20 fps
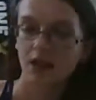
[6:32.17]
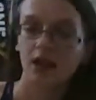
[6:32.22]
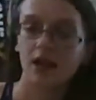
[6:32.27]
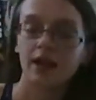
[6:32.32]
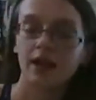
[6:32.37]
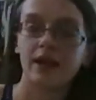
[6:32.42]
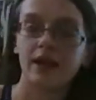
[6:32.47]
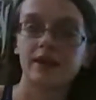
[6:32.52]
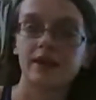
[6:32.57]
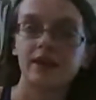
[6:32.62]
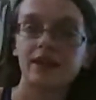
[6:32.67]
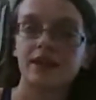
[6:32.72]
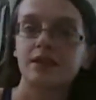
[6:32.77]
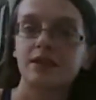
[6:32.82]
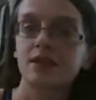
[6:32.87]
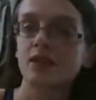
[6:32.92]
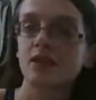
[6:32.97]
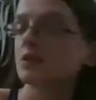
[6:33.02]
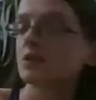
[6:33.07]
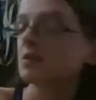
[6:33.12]
And then
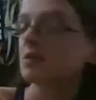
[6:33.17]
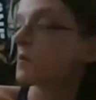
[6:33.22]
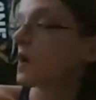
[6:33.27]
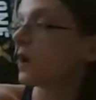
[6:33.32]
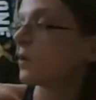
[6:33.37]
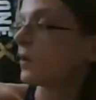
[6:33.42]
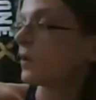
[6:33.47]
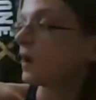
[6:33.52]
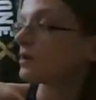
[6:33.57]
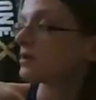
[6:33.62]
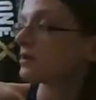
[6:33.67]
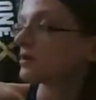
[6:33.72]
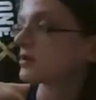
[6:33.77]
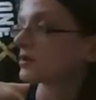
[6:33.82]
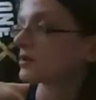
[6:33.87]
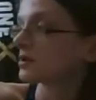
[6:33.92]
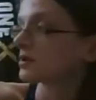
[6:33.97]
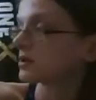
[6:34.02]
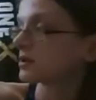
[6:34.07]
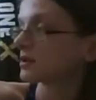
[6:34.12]
these are the small
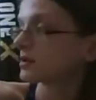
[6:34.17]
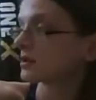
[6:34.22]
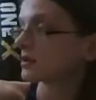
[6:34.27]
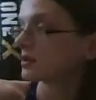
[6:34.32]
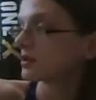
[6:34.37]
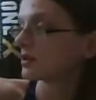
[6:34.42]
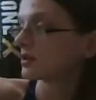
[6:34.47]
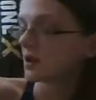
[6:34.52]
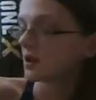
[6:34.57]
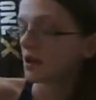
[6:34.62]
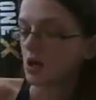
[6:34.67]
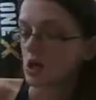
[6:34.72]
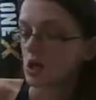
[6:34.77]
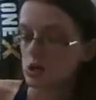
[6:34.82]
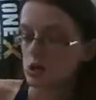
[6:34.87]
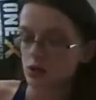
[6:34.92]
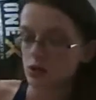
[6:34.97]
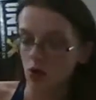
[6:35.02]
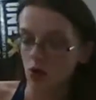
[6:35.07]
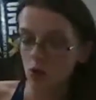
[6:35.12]
ones.
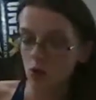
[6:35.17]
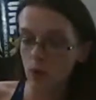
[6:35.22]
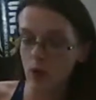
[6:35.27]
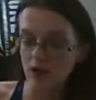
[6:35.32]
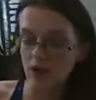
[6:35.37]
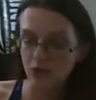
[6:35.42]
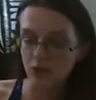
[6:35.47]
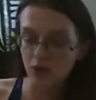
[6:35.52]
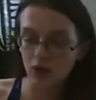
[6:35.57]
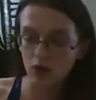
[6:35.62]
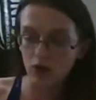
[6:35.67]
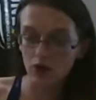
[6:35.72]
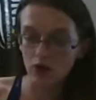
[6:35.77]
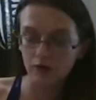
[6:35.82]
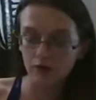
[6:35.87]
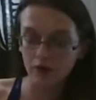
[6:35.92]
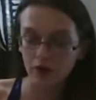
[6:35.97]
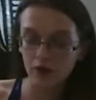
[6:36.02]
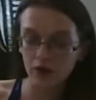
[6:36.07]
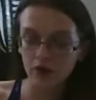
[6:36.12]
So whilst we go
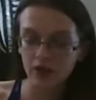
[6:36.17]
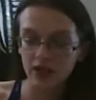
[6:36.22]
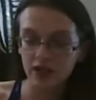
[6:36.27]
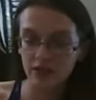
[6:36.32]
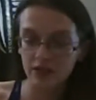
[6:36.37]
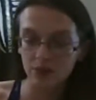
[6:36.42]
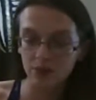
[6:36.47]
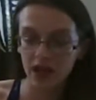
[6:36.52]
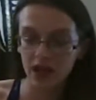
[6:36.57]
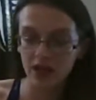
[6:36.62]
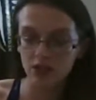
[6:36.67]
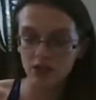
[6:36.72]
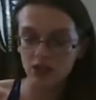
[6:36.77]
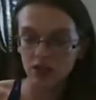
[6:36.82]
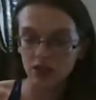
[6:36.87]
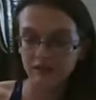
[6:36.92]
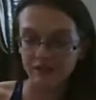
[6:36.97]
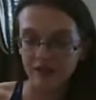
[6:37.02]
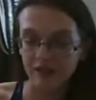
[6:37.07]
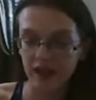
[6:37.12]
through this, we'll
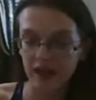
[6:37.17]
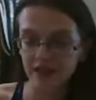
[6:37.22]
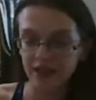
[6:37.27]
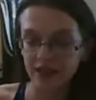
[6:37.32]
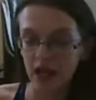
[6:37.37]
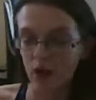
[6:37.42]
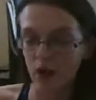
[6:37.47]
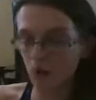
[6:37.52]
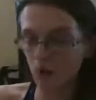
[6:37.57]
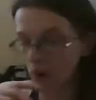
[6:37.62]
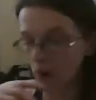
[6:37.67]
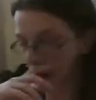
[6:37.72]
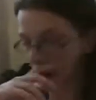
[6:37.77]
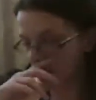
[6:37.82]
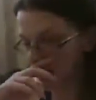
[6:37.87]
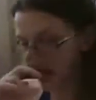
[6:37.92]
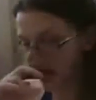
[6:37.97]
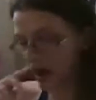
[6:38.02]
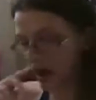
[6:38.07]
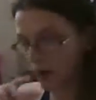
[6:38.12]
actually find out
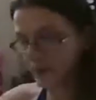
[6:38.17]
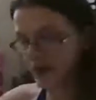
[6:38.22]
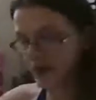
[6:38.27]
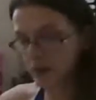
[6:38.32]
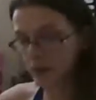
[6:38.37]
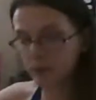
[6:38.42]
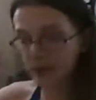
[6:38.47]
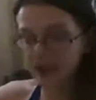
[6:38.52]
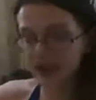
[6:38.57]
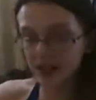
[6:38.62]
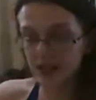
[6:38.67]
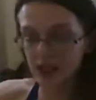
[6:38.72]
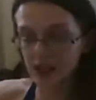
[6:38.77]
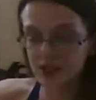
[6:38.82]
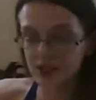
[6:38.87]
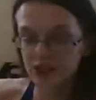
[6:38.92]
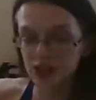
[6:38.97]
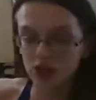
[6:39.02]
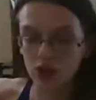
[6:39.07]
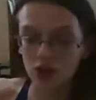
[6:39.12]
how many
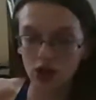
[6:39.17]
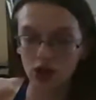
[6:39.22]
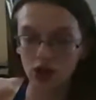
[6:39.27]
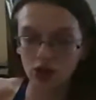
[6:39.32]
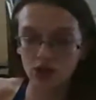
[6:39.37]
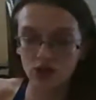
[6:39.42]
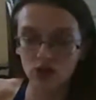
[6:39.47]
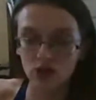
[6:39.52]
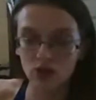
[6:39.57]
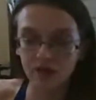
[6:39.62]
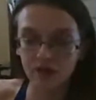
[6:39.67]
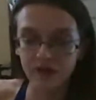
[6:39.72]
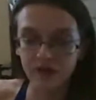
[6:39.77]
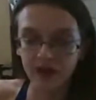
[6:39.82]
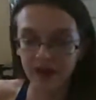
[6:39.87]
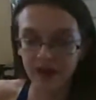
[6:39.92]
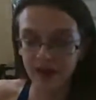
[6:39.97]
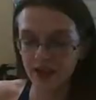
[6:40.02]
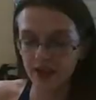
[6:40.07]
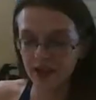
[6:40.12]
beads you can also
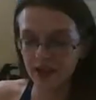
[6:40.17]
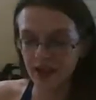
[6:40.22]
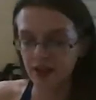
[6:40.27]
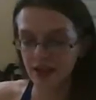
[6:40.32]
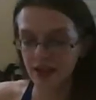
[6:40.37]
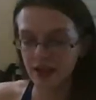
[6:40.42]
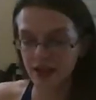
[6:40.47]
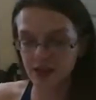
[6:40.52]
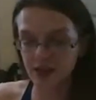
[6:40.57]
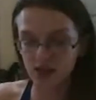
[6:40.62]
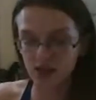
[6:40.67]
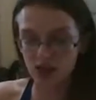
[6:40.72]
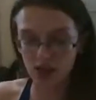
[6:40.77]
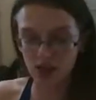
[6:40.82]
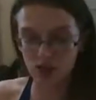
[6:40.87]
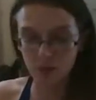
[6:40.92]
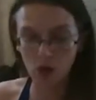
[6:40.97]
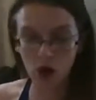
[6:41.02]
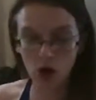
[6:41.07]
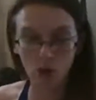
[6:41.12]
fit into the
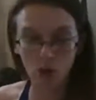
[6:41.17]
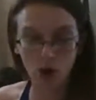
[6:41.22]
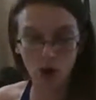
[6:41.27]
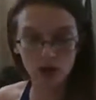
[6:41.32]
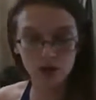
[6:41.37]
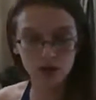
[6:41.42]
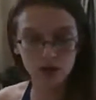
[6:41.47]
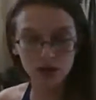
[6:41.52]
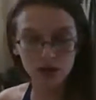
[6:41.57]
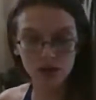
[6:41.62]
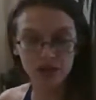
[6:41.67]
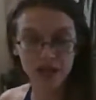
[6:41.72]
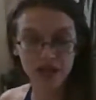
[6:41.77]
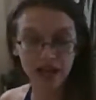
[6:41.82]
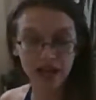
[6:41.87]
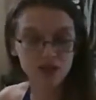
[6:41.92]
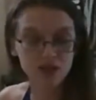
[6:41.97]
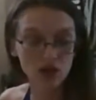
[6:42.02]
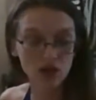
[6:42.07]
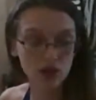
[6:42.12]
small ones, because
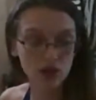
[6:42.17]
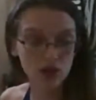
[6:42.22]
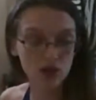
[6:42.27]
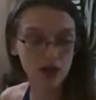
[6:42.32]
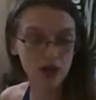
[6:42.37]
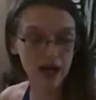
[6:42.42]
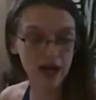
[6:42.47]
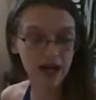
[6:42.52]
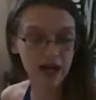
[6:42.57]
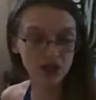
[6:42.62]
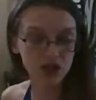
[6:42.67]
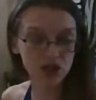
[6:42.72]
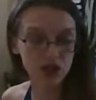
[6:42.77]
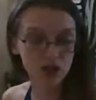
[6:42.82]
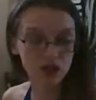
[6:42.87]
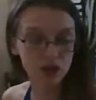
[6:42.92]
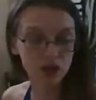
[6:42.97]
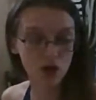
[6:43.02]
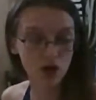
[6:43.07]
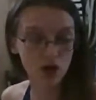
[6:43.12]
I don't
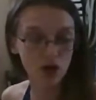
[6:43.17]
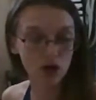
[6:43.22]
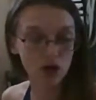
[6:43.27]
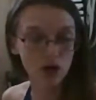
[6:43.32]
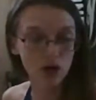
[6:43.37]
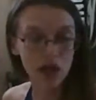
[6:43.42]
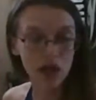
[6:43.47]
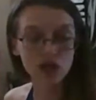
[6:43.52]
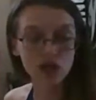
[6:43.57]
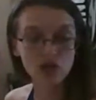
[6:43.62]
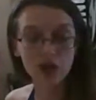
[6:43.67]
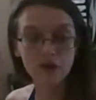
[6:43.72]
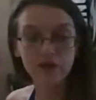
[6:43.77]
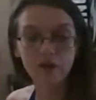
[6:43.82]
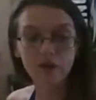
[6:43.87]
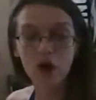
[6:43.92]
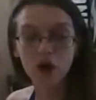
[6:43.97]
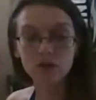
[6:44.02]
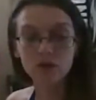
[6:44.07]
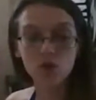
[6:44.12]
actually know. So I
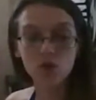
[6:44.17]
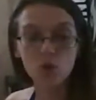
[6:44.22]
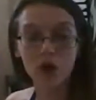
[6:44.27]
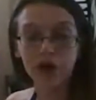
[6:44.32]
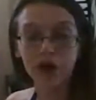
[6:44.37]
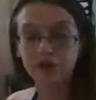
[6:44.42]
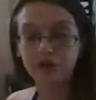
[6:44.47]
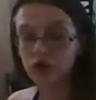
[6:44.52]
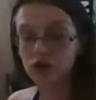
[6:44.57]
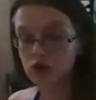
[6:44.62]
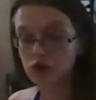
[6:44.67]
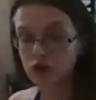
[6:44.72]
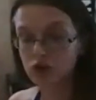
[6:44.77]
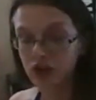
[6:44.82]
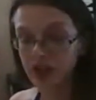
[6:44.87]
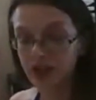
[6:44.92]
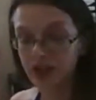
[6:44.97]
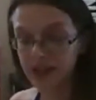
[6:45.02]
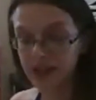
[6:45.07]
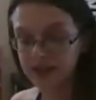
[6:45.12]
thought it was worth just
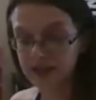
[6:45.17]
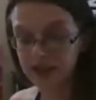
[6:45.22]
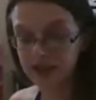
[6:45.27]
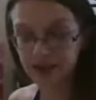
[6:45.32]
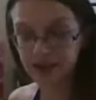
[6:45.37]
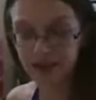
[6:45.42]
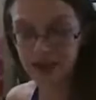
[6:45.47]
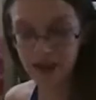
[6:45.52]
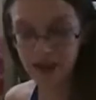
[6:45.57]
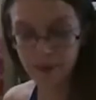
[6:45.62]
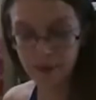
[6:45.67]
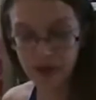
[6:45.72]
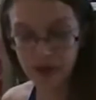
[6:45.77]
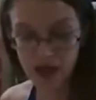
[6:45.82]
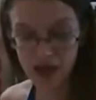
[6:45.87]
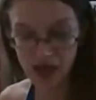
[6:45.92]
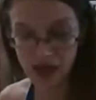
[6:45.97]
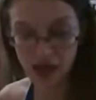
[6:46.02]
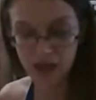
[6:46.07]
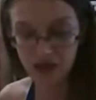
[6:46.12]
chucking that little tip
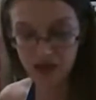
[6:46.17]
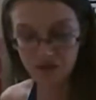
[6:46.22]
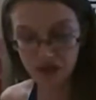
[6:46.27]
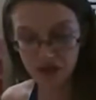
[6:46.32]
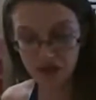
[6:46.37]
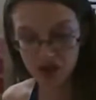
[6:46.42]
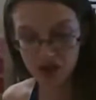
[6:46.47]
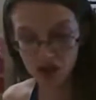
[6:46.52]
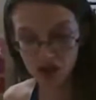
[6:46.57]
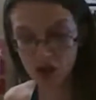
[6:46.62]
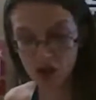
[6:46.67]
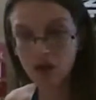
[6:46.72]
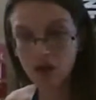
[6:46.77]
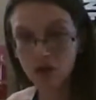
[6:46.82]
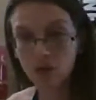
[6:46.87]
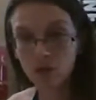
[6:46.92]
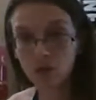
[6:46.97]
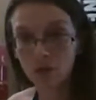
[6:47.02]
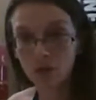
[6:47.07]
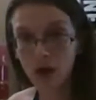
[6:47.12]
in the
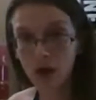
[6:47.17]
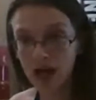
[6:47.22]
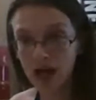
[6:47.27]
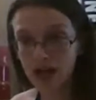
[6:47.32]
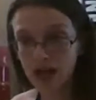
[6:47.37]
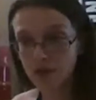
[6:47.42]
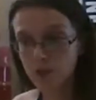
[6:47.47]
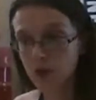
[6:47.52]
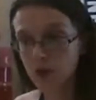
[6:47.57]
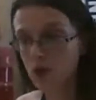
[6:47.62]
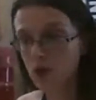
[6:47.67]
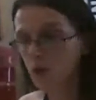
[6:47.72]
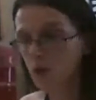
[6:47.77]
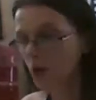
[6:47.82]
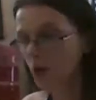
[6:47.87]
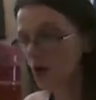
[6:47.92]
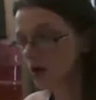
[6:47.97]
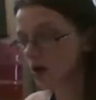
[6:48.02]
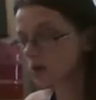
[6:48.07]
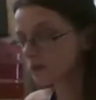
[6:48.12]
video as we go
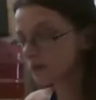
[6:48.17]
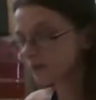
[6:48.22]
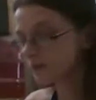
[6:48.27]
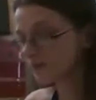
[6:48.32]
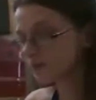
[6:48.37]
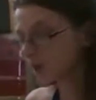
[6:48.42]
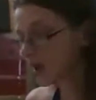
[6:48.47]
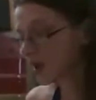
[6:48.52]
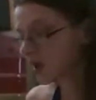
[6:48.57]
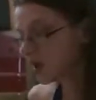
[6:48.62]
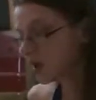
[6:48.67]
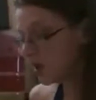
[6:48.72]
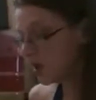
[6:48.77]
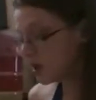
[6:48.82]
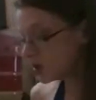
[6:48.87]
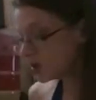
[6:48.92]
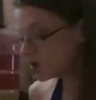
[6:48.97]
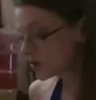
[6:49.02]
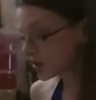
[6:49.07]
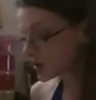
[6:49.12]
along.
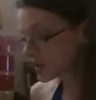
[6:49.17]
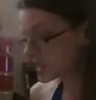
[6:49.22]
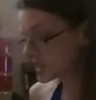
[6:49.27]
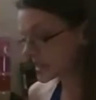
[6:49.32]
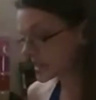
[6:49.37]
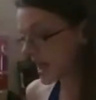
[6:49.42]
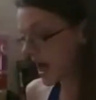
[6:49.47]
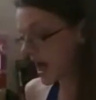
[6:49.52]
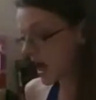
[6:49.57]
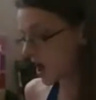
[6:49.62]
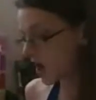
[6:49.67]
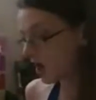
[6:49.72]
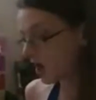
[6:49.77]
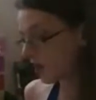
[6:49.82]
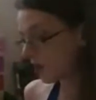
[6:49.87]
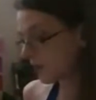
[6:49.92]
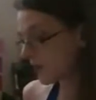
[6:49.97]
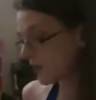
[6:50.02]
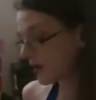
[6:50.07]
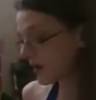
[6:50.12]
So to start
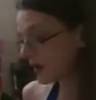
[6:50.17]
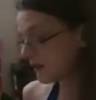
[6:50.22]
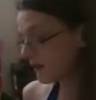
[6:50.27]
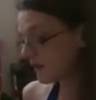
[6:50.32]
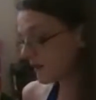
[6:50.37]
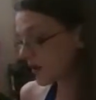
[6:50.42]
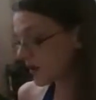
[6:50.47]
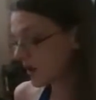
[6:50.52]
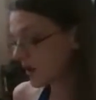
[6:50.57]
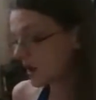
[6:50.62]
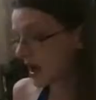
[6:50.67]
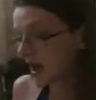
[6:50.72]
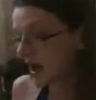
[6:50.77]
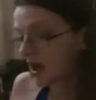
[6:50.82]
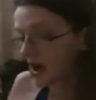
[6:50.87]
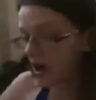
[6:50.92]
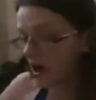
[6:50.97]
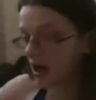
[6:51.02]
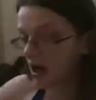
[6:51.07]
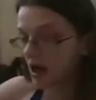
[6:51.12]
off with,
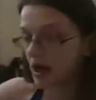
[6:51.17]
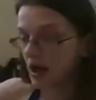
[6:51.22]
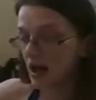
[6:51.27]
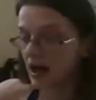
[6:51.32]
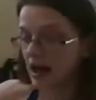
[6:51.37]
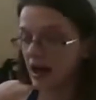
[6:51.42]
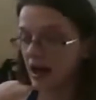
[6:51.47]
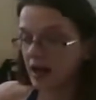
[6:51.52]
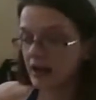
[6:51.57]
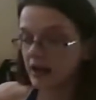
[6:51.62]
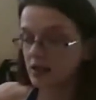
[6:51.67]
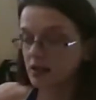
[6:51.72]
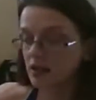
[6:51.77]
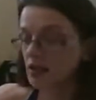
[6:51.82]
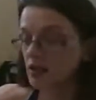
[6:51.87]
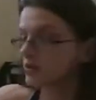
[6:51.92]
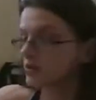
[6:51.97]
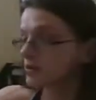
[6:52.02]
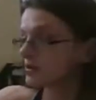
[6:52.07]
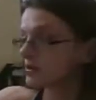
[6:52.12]
I
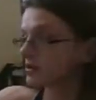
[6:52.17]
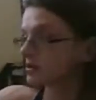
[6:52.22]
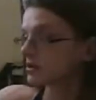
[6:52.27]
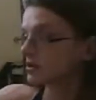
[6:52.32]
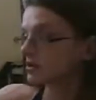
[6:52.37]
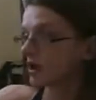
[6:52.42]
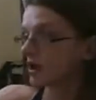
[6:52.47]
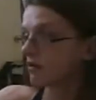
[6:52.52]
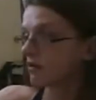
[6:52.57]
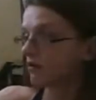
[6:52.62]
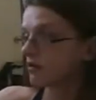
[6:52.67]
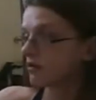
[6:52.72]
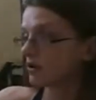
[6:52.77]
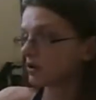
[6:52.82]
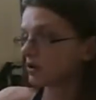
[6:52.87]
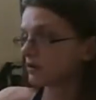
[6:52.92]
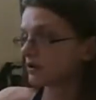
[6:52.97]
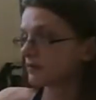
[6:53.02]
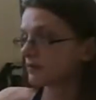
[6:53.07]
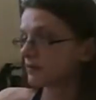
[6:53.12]
use a
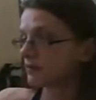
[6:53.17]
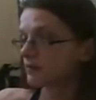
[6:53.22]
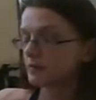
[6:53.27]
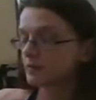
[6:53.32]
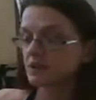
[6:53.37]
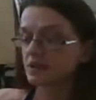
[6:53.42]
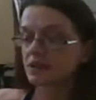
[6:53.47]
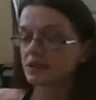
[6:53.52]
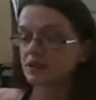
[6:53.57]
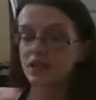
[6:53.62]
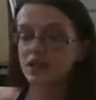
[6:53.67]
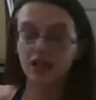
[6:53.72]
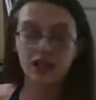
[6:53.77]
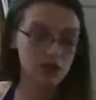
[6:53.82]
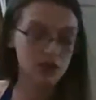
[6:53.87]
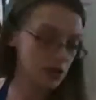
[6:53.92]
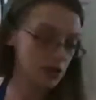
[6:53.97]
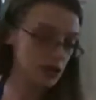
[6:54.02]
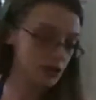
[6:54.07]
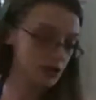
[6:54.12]
roll of sticky
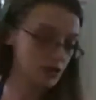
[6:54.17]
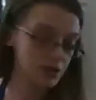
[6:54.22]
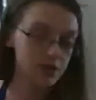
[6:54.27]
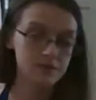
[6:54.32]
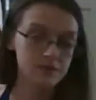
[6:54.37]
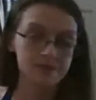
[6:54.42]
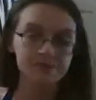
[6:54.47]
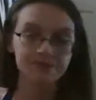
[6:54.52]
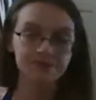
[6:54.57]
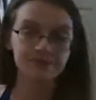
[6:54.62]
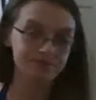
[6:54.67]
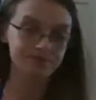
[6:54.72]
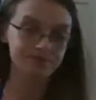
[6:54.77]
notes.